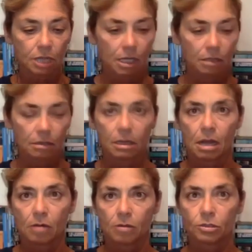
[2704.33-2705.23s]
I learned
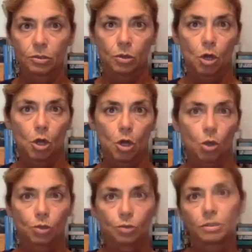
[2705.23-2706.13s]
how to
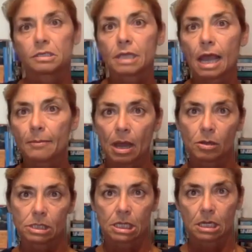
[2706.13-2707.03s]
do the side
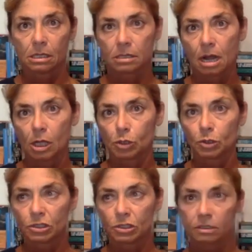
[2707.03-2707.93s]
mount, then I learned how to
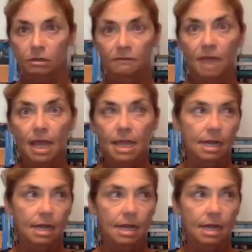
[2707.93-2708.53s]
do survey.